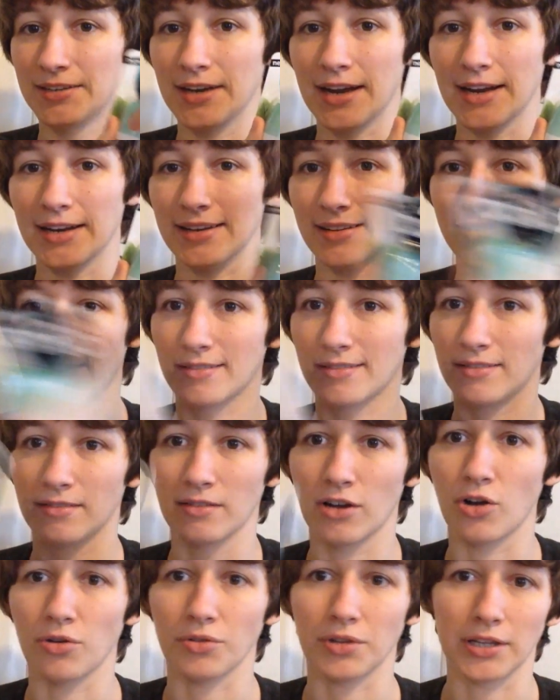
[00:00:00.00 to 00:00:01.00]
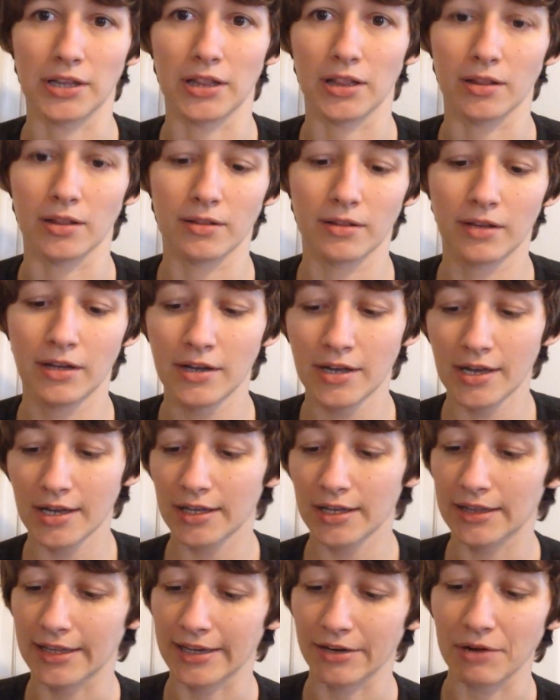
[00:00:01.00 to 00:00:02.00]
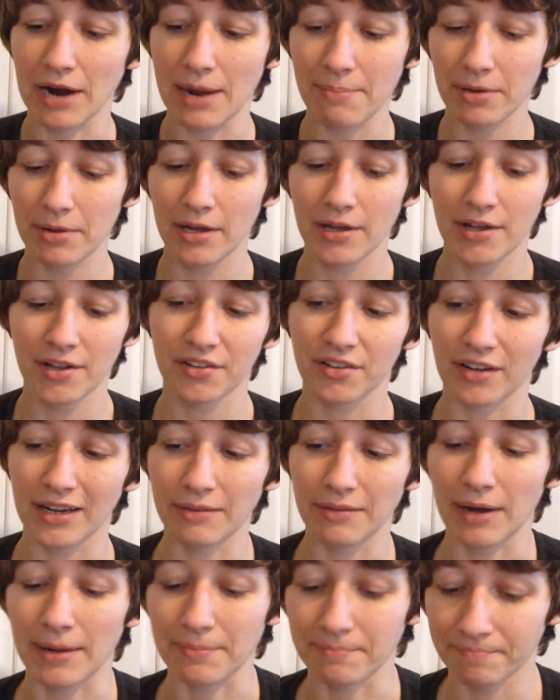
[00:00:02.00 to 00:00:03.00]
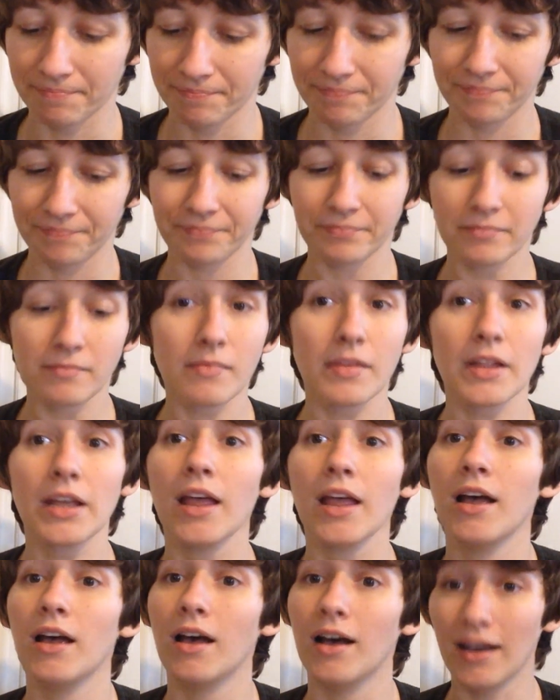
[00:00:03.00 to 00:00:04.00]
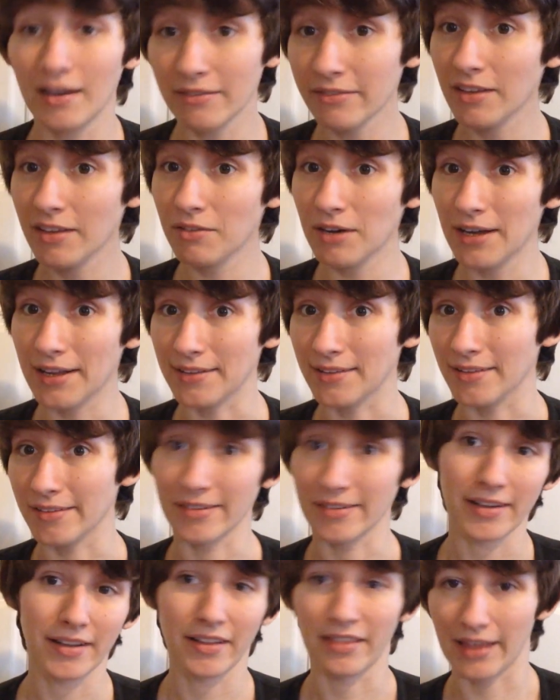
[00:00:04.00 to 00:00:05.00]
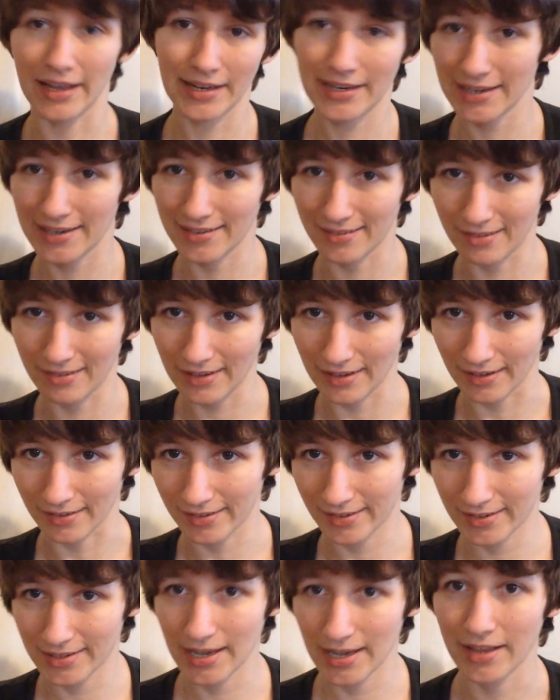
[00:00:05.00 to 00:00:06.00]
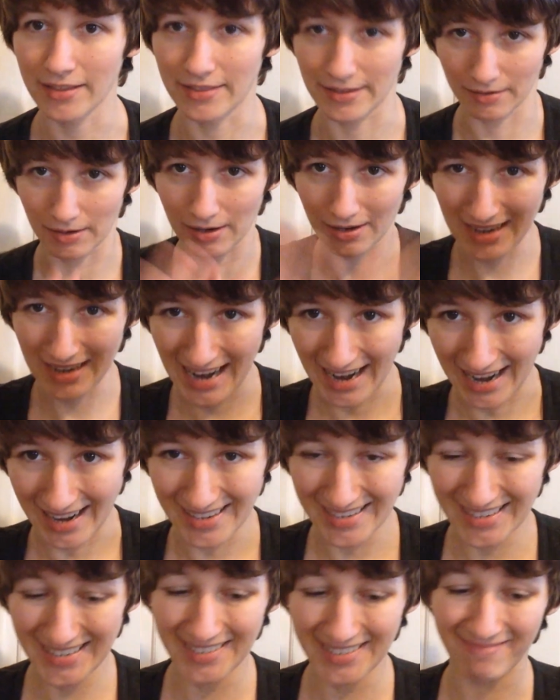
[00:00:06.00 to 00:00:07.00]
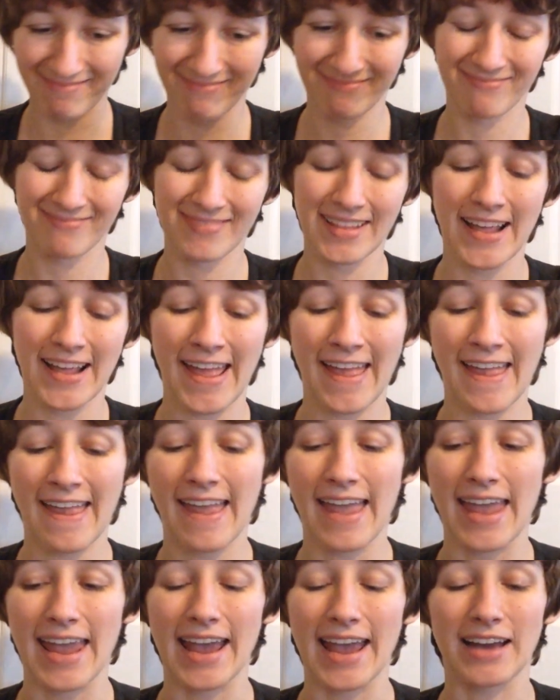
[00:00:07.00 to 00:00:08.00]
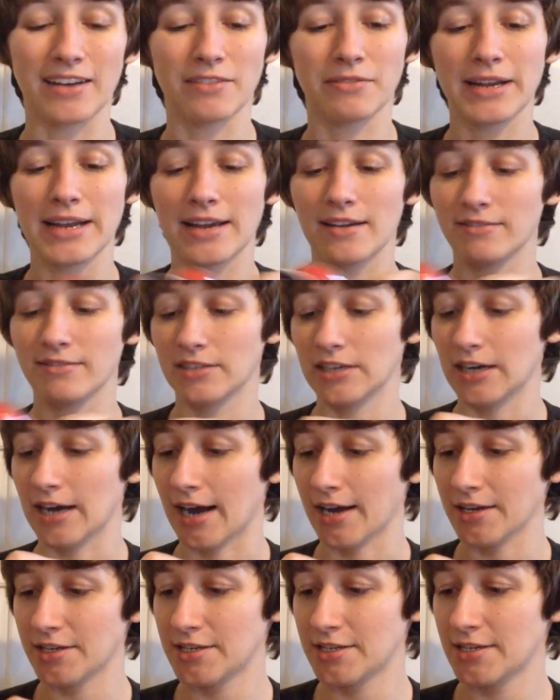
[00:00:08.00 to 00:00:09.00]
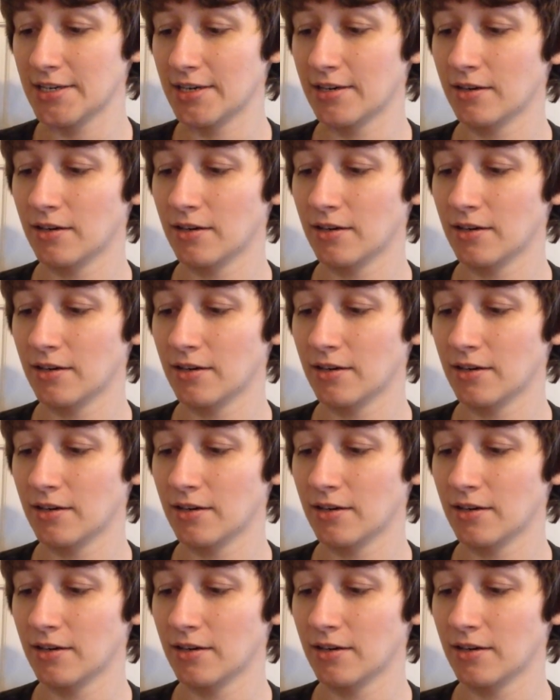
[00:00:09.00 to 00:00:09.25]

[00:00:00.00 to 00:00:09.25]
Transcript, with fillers: in its own little cling wrap. So anyway, of the ones that exist, there are 8, and we have got